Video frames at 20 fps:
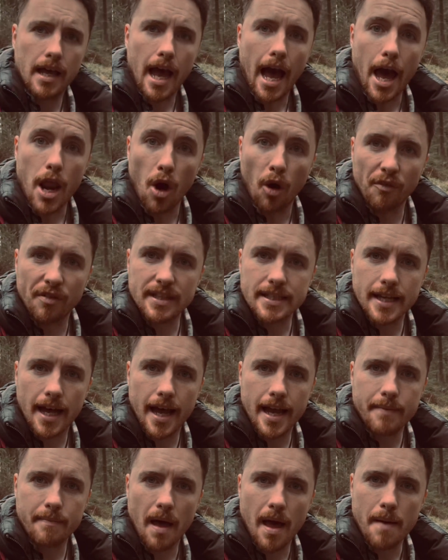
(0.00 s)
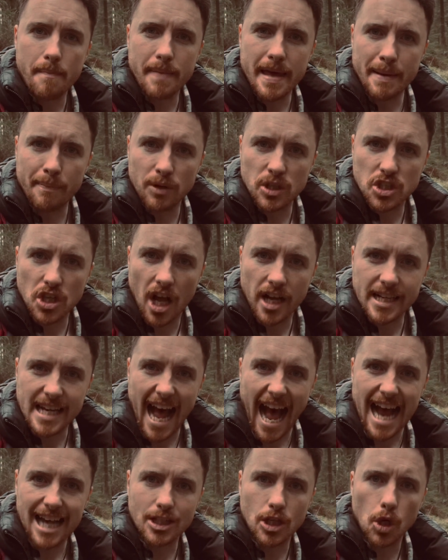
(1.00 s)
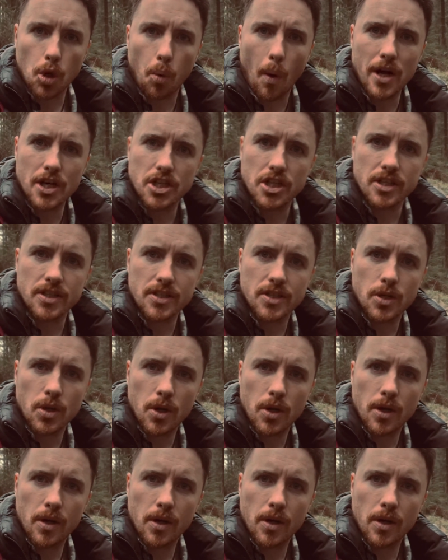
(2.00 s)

And over time, people started asking questions